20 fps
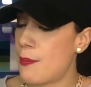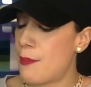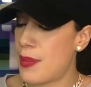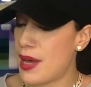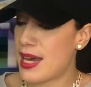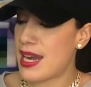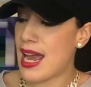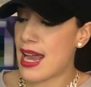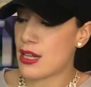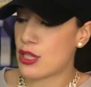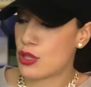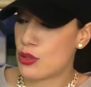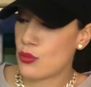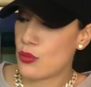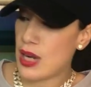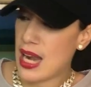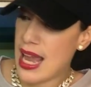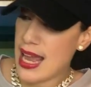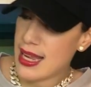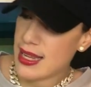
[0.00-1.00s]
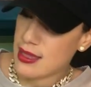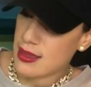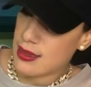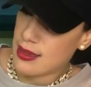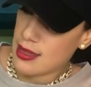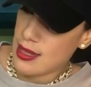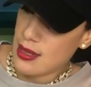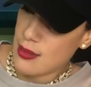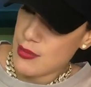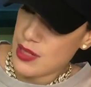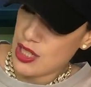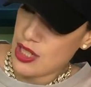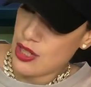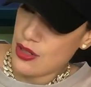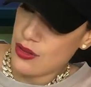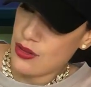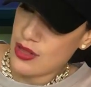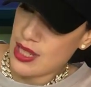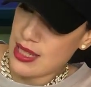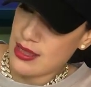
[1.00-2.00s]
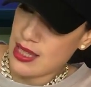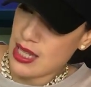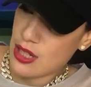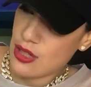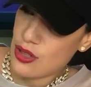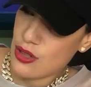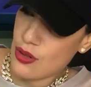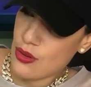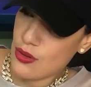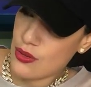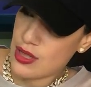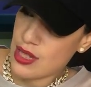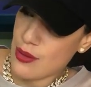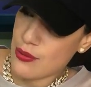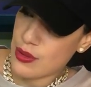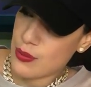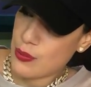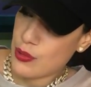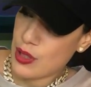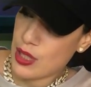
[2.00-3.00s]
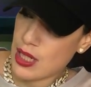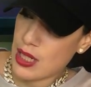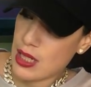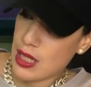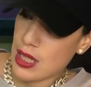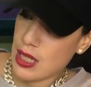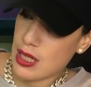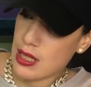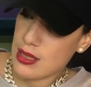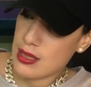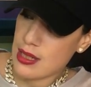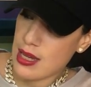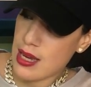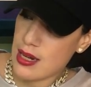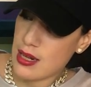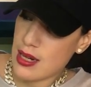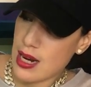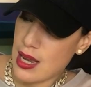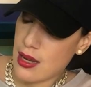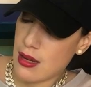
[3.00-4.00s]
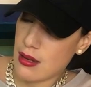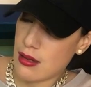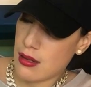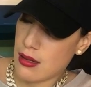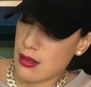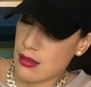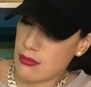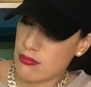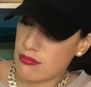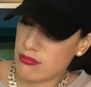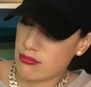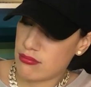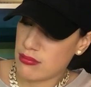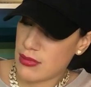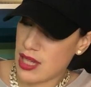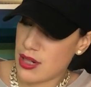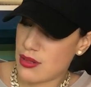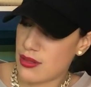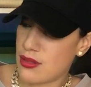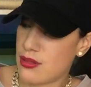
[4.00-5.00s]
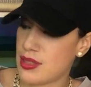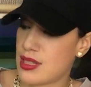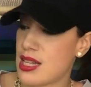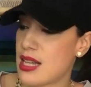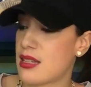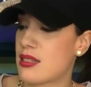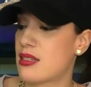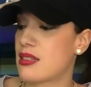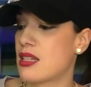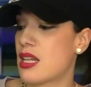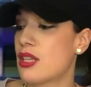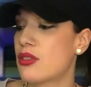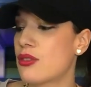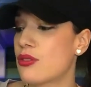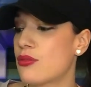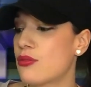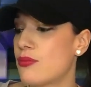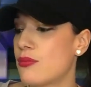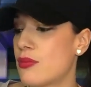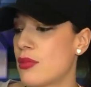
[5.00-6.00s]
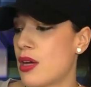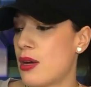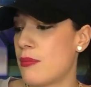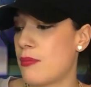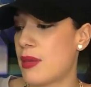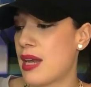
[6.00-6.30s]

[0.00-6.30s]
But I do like the material that they chose. That was pretty neat. It's kind of like a I don't know, it's like see-through um,